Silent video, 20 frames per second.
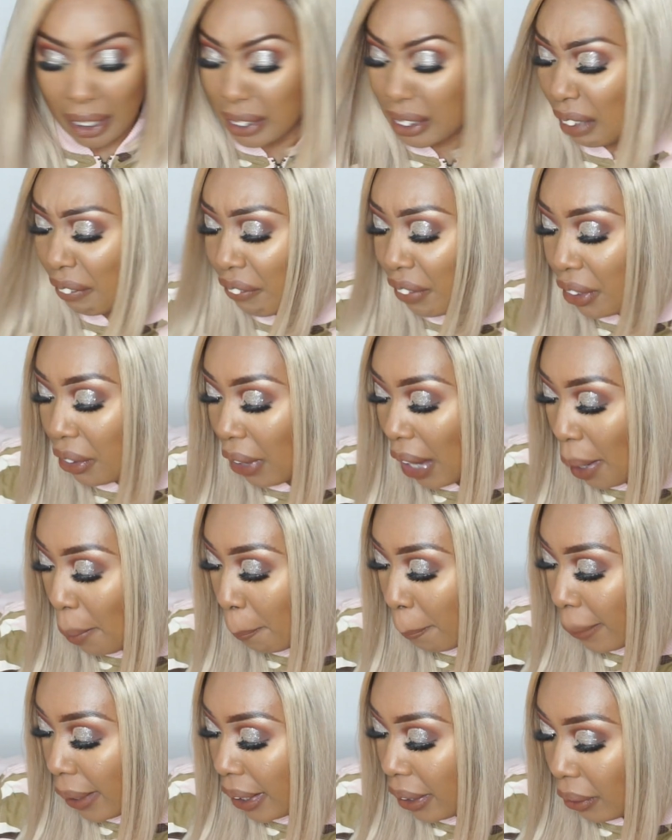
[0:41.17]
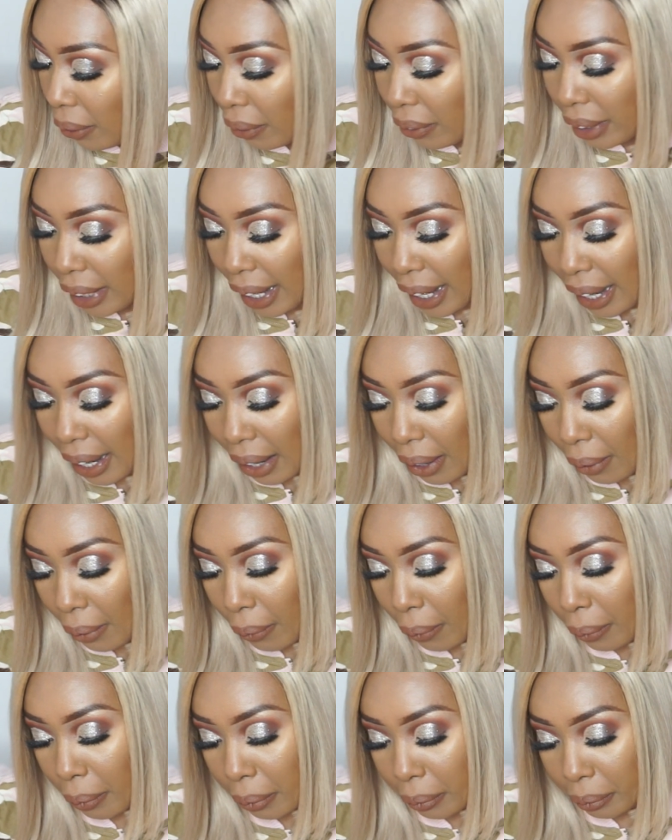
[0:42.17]
there's a video I made on
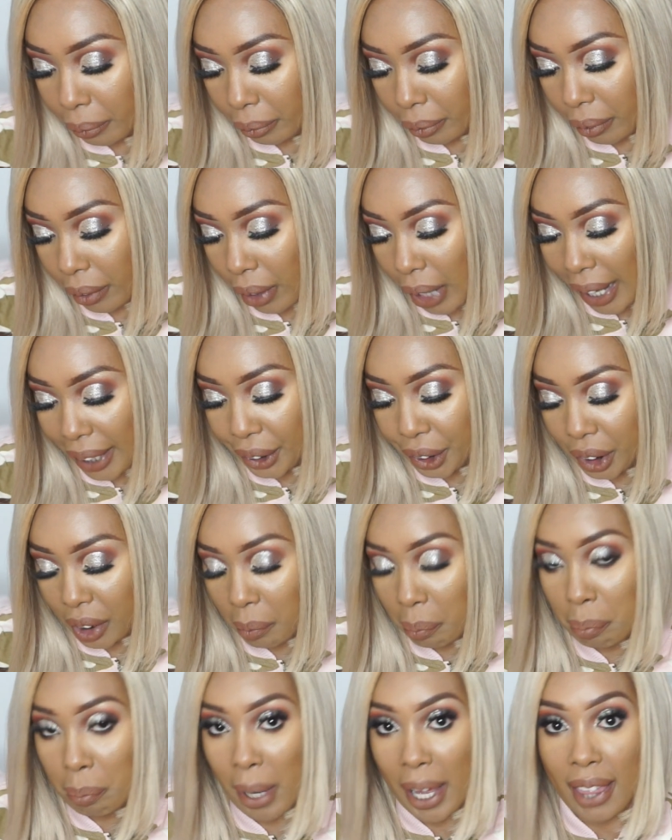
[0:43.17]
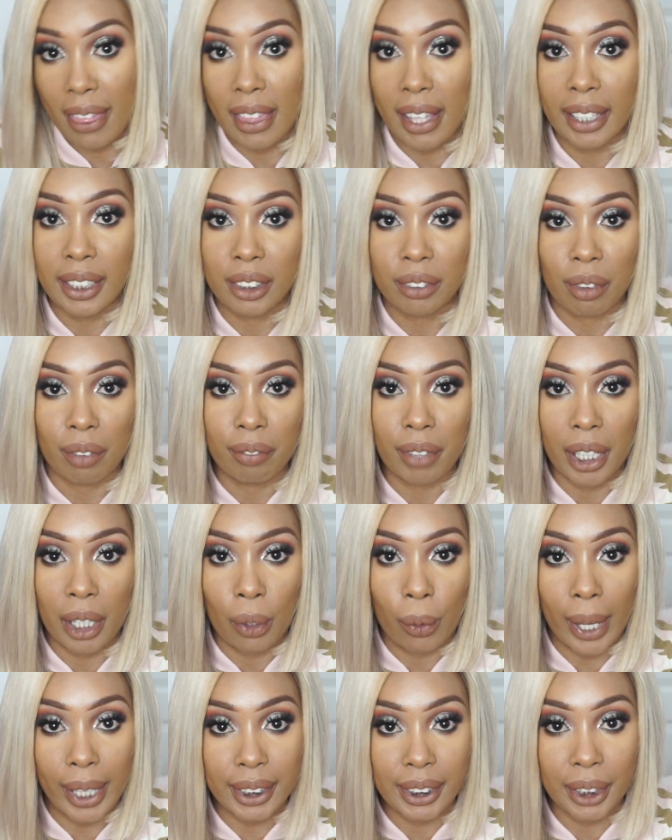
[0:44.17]
how I ship my things from the
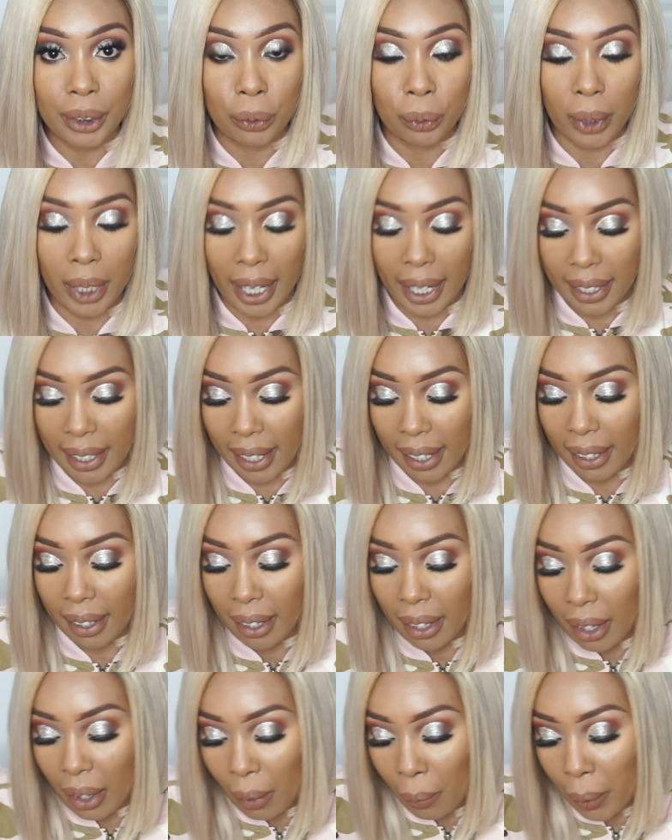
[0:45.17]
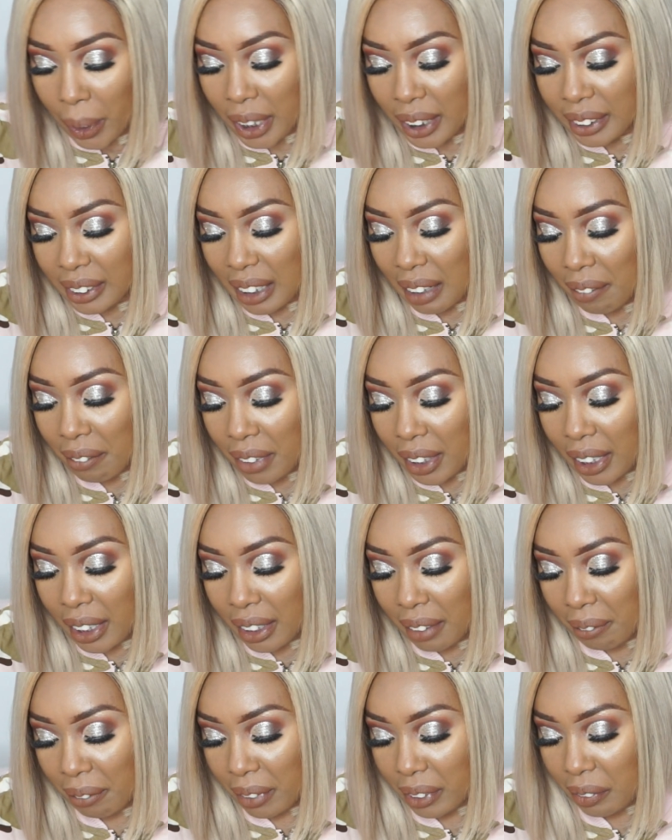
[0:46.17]
USA to Kenya, which is
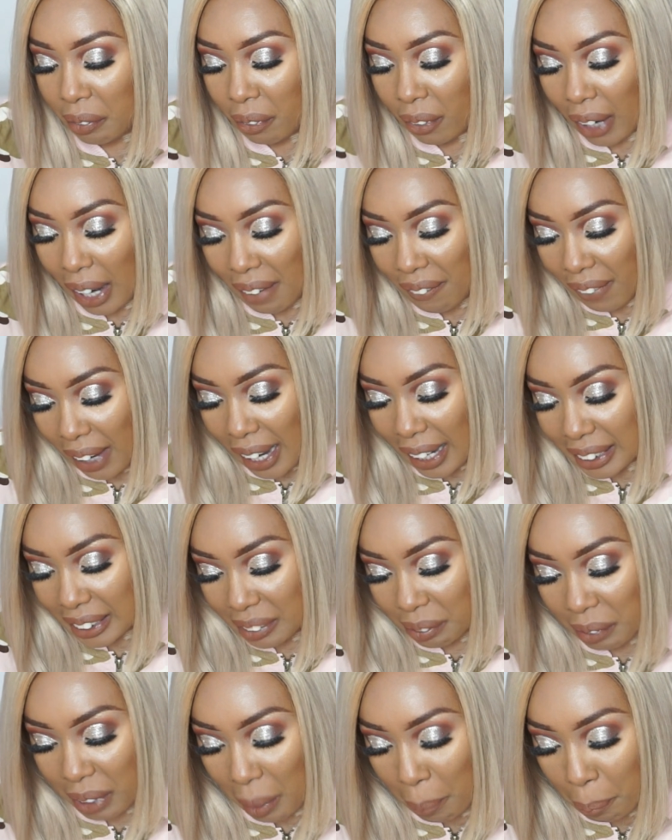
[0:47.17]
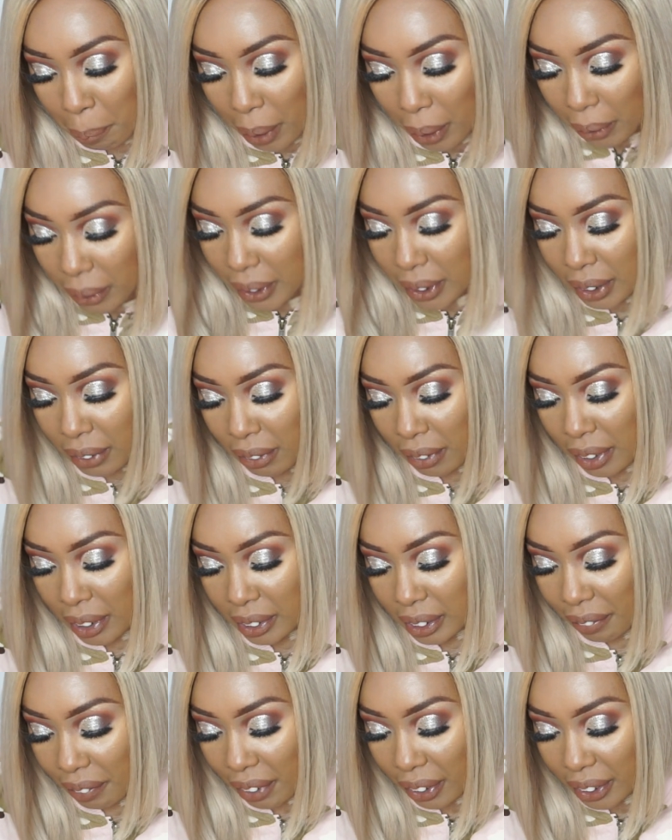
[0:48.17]
something most people have asked me about
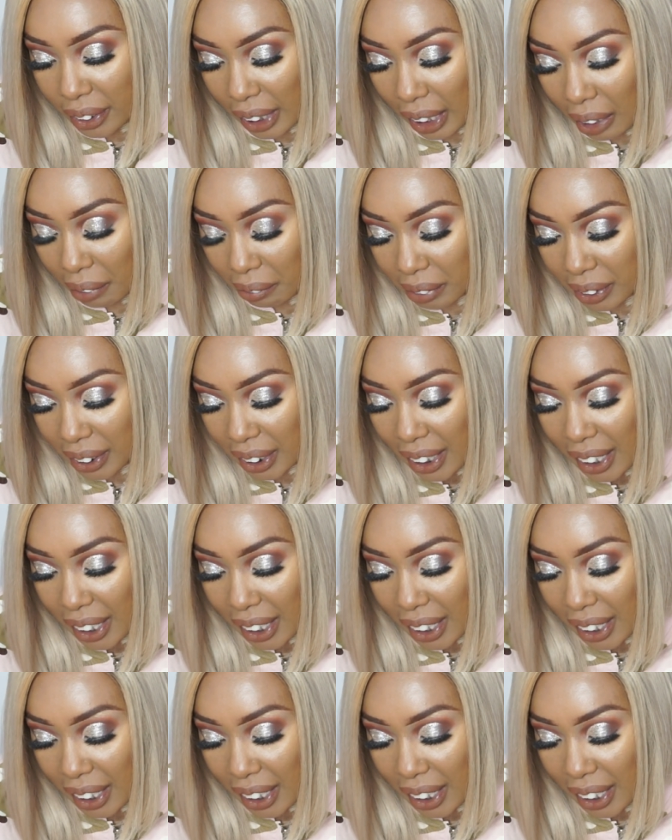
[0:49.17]
several times.